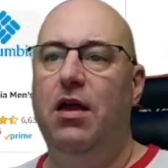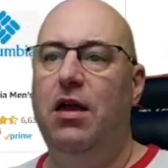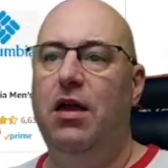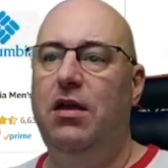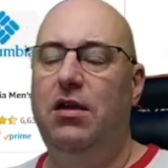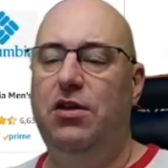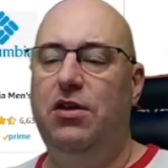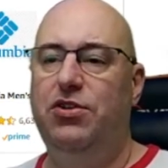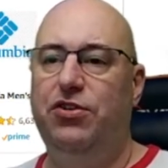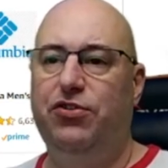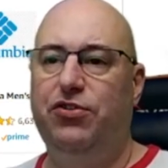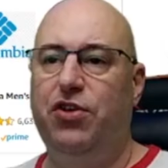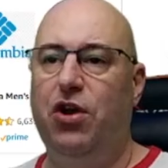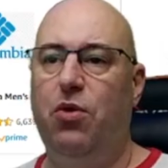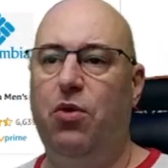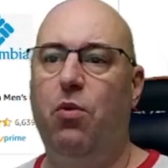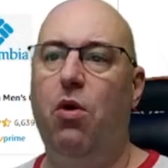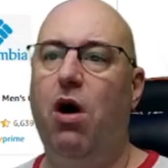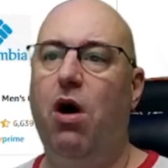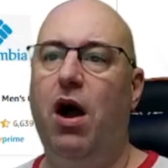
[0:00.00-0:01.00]
you're just going to
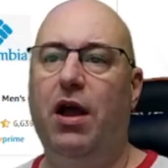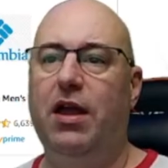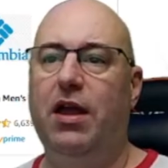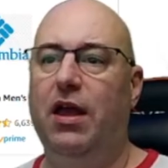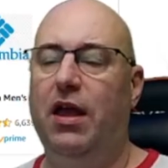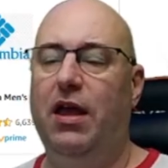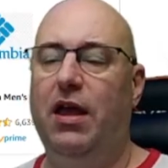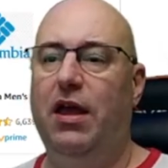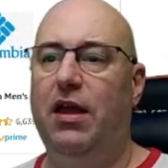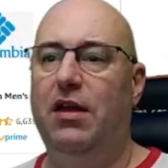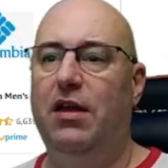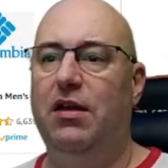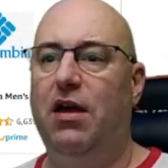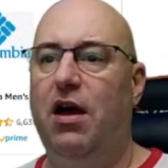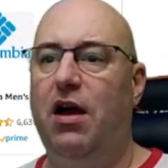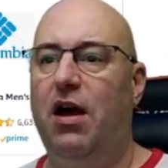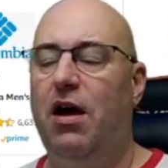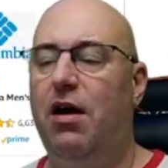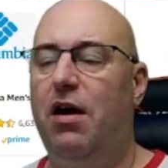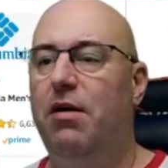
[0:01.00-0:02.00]
walk
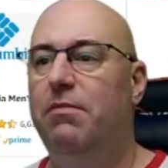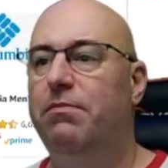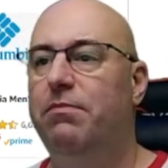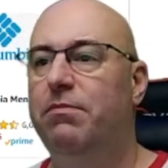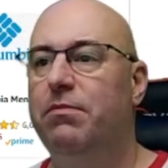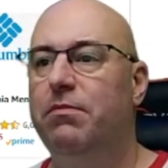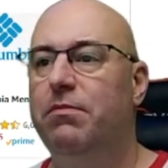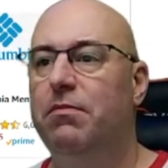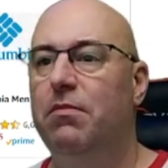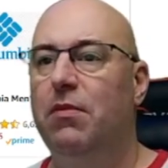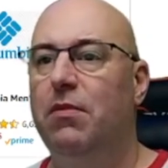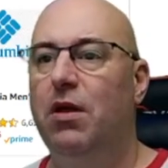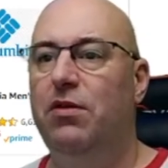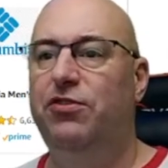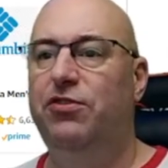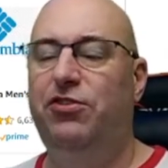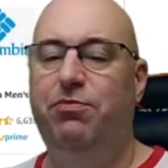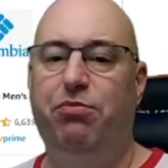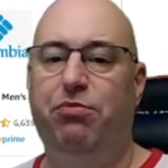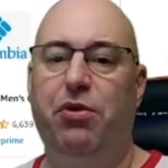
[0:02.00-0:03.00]
in
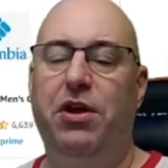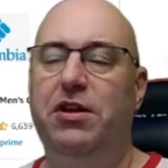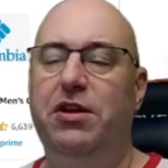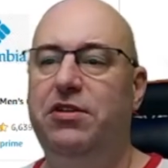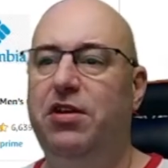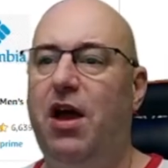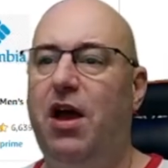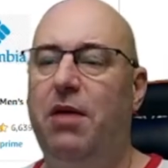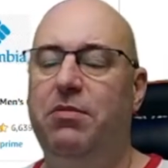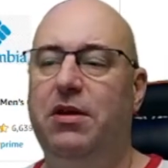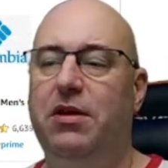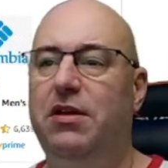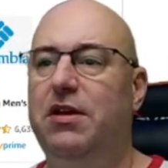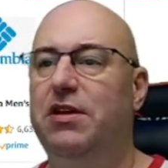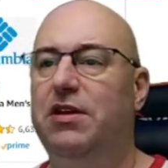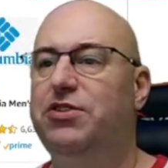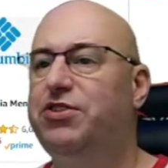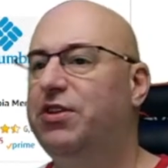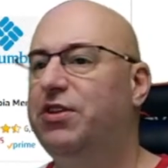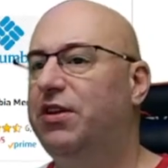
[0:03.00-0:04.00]
springtime
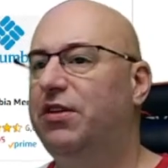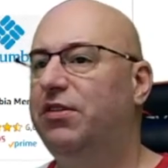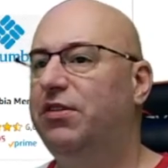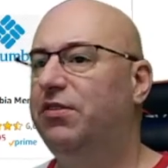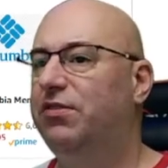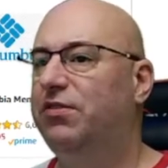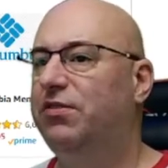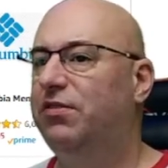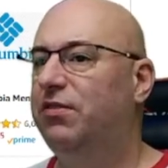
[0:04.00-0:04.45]
conditions,